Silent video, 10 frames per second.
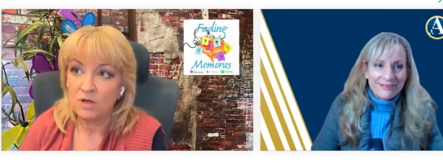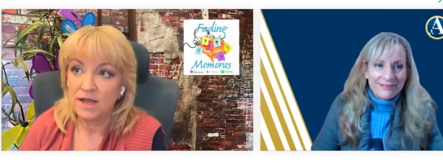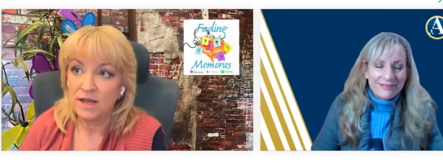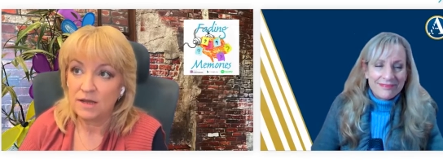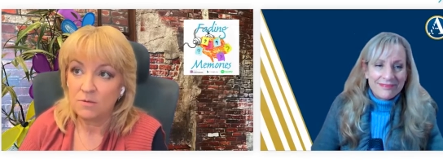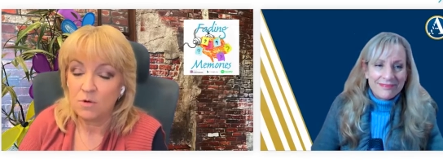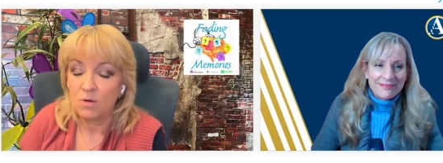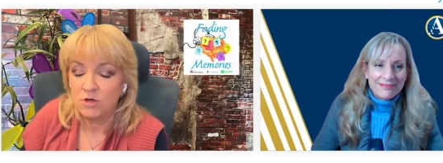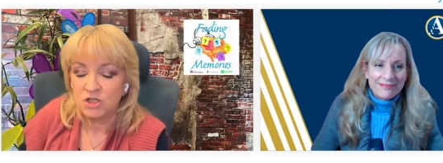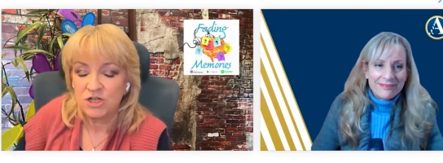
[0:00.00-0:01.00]
Speaker 1: would they,
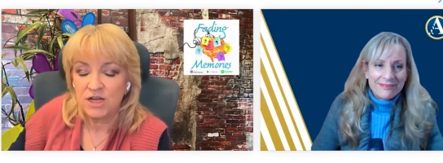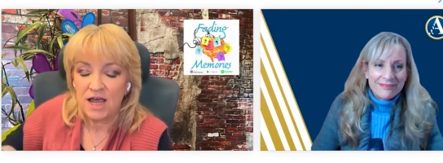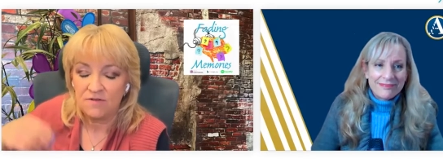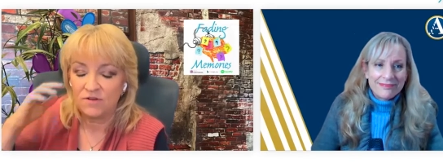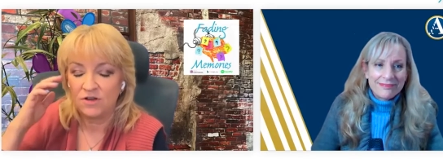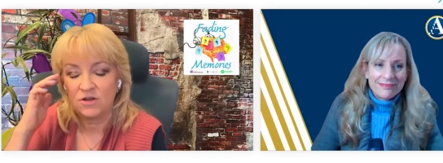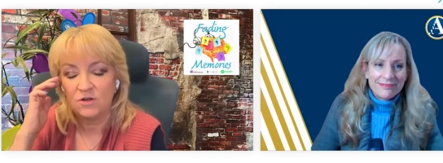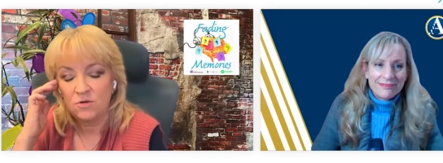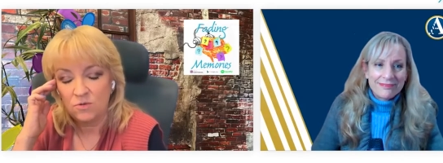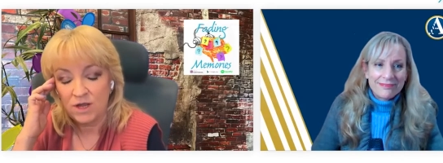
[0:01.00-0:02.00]
what would she have to
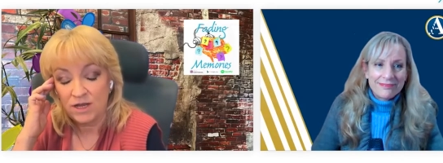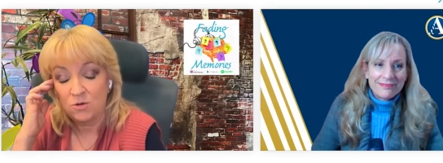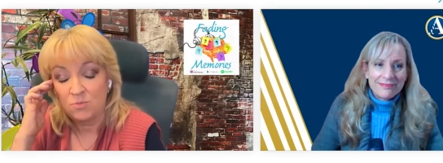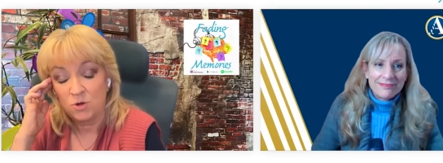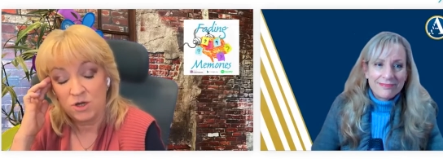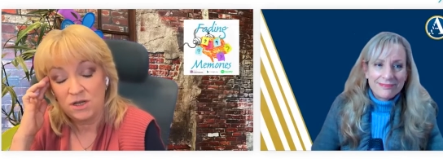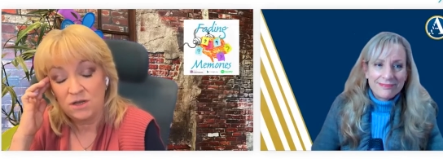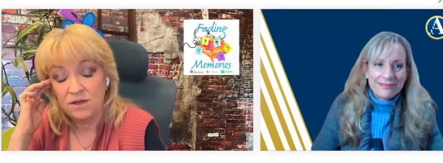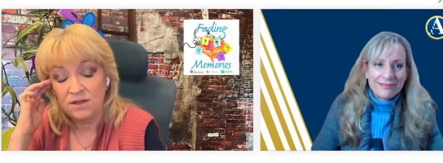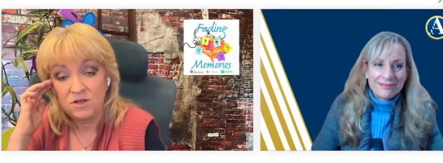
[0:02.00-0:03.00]
do? Can you put
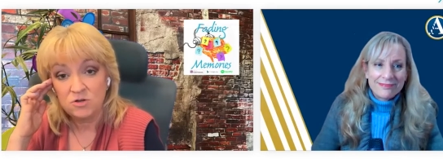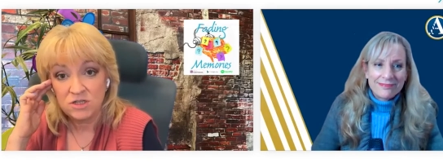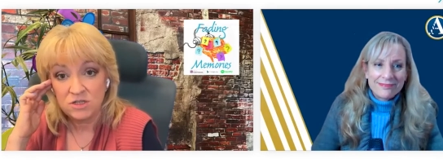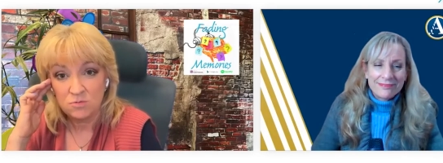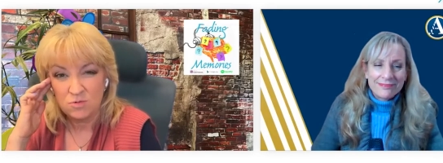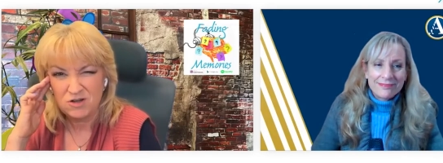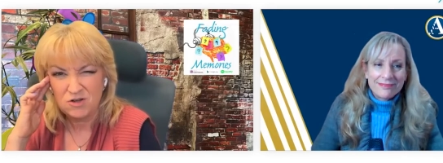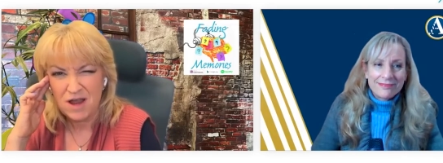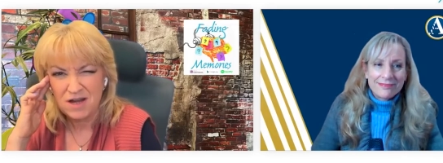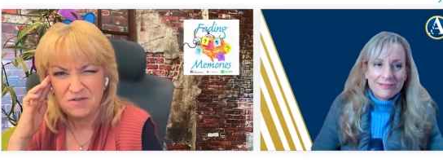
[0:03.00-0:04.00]
it in the trust
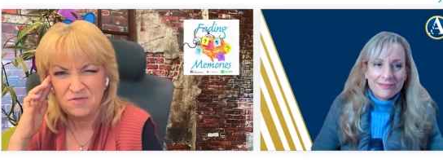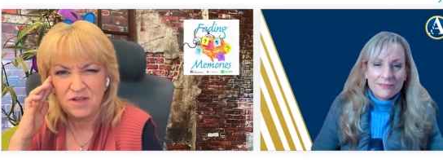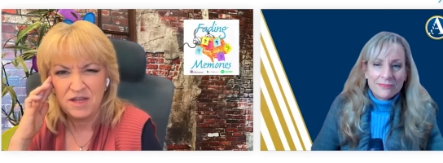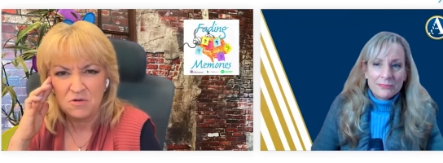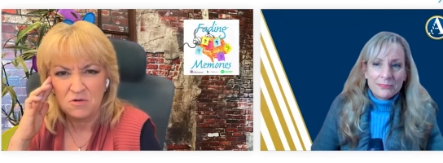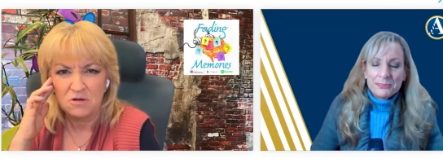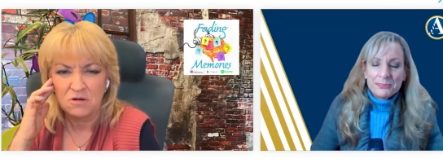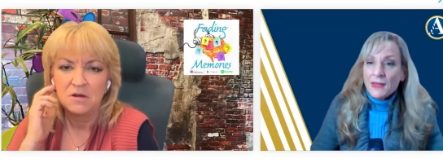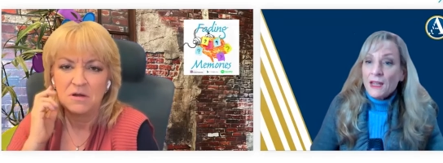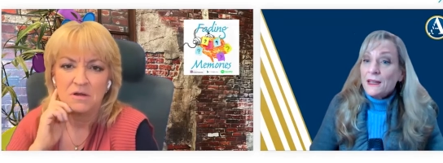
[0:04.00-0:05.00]
retroactively
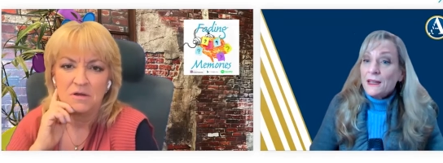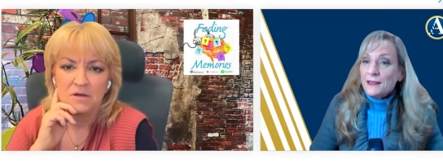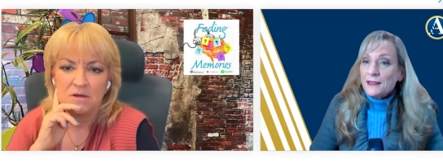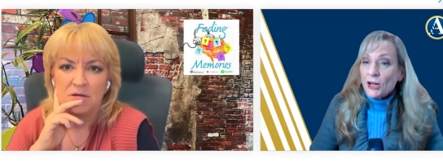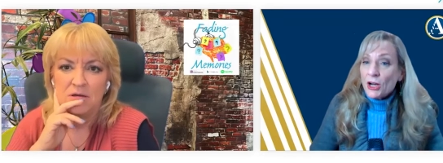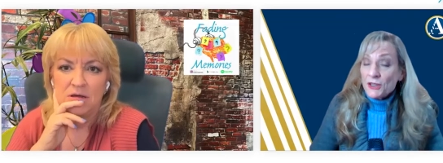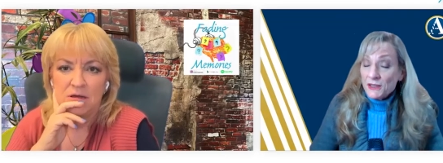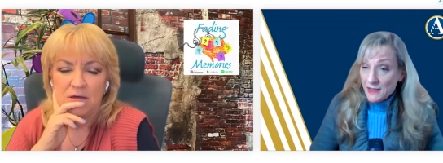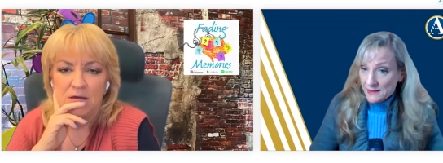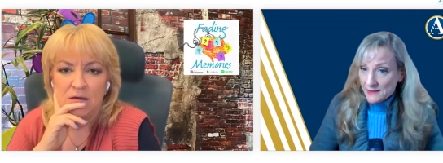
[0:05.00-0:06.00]
or?
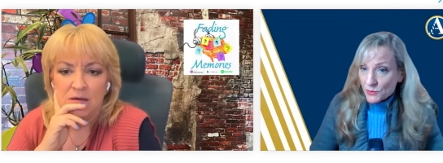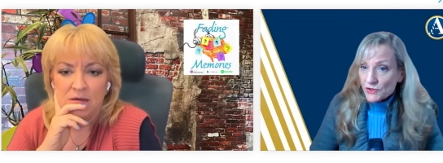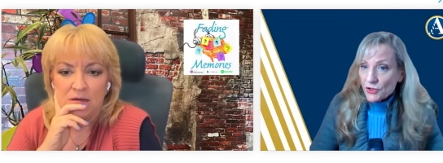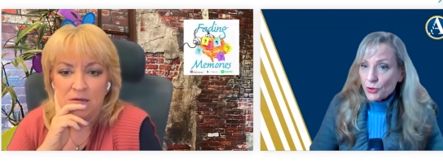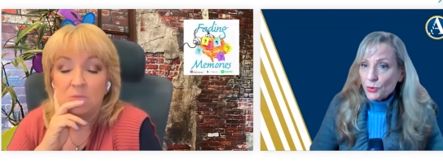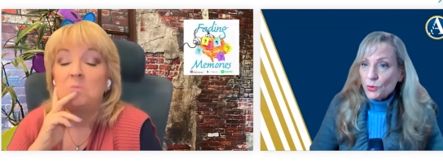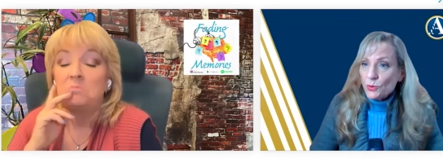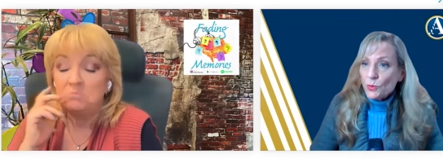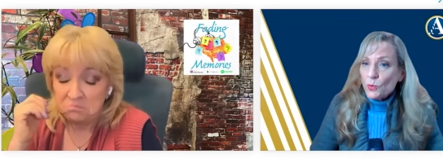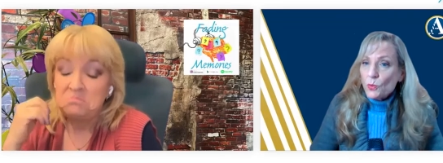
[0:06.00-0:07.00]
Speaker 2: Yes. So
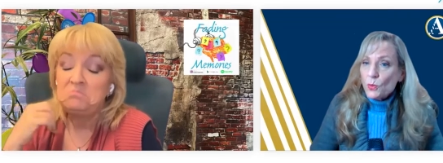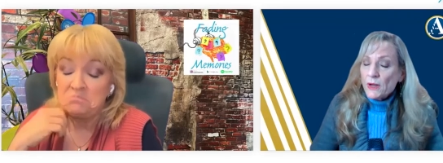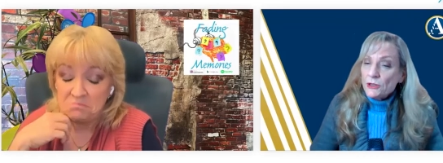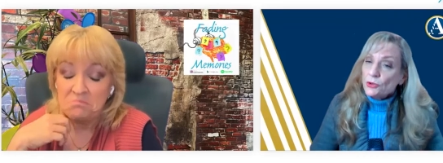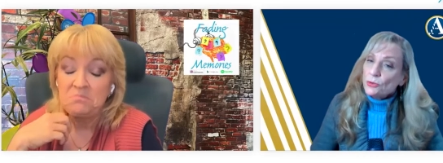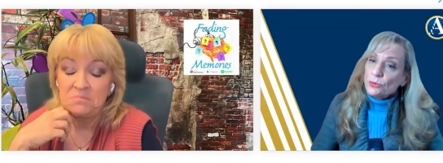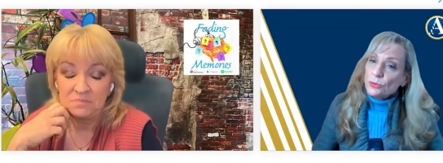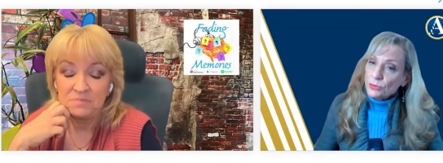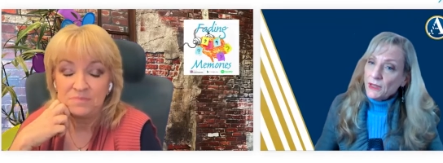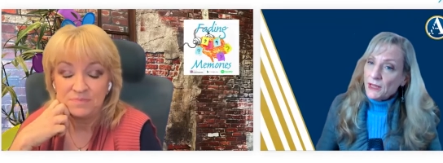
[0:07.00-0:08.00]
when
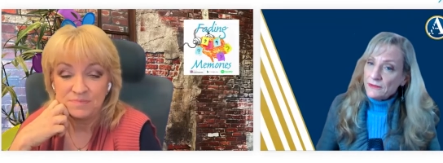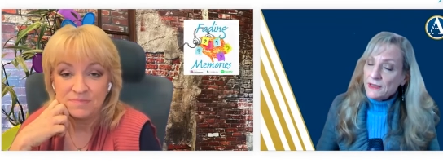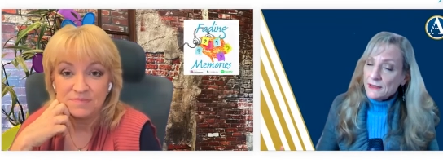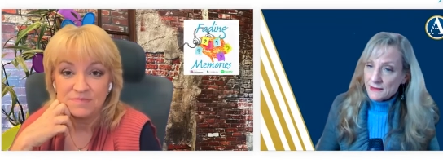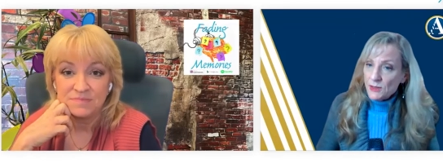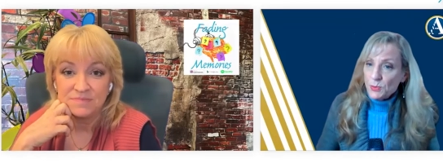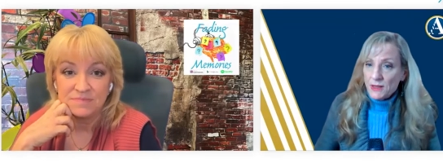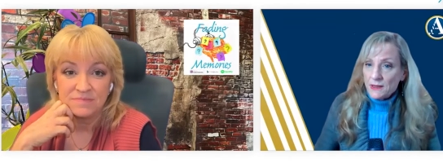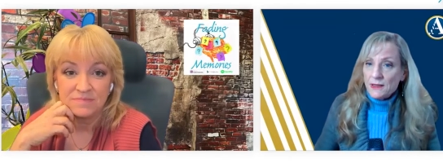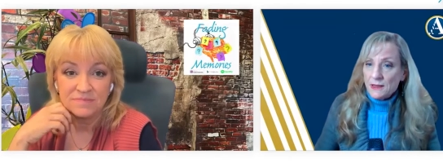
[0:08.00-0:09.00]
you have an estate
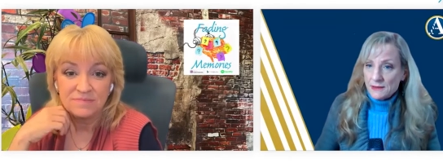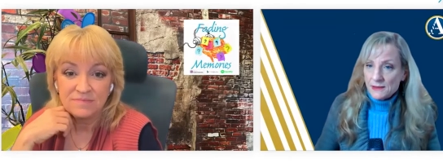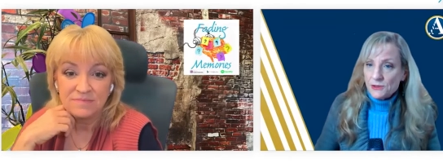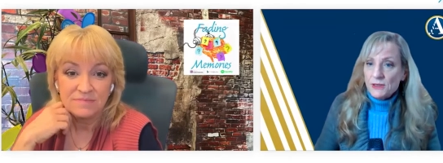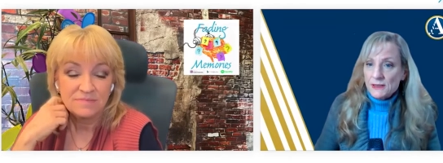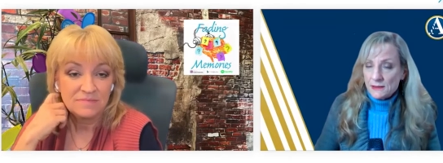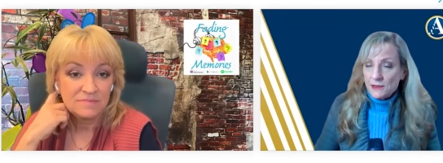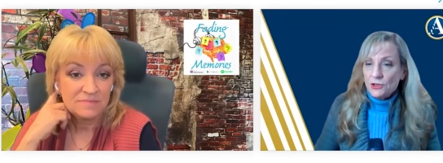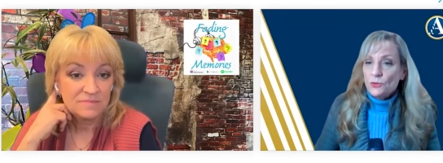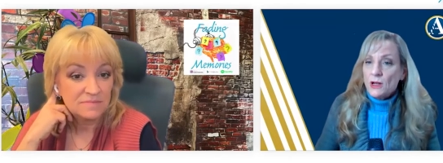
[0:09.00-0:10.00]
plan that has a trust
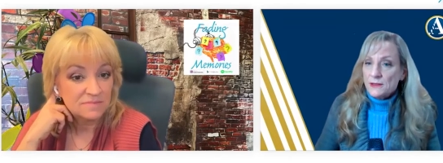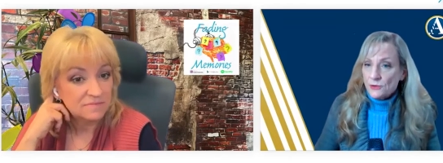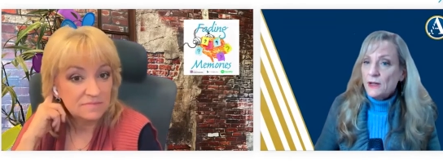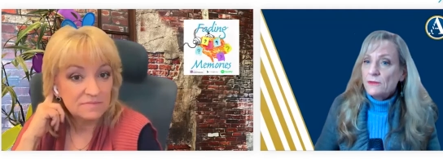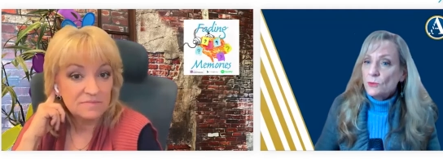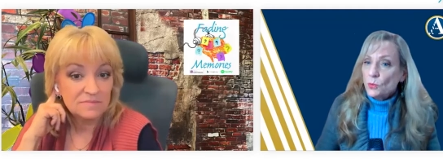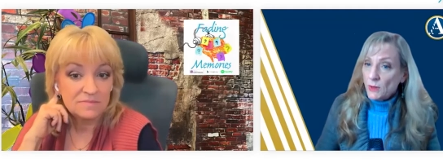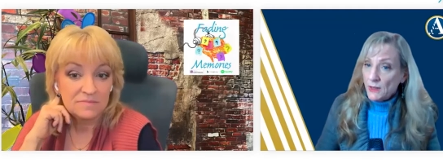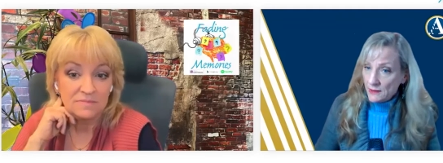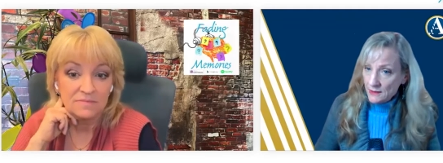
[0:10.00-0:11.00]
in it, you also have a
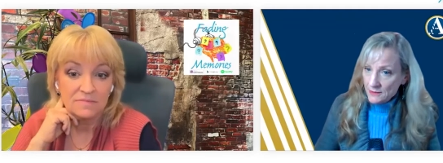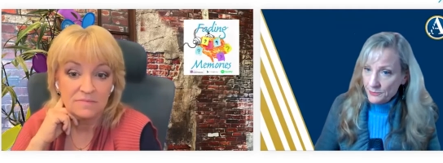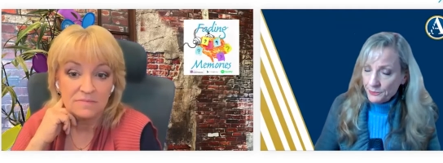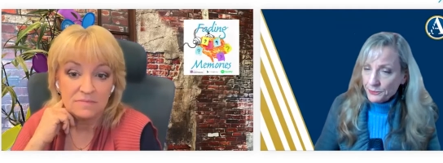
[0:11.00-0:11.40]
will,